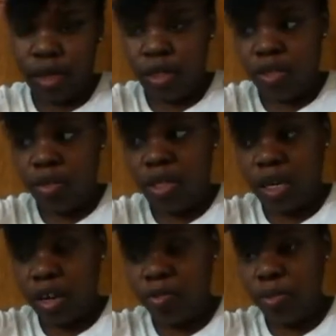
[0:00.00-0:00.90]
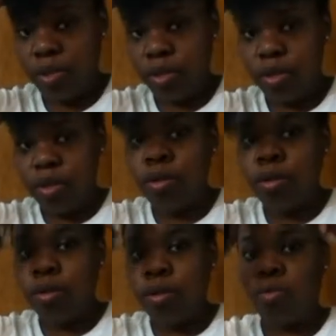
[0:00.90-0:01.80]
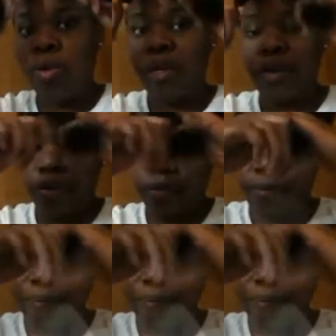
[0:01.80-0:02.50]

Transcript: that it helps when I do.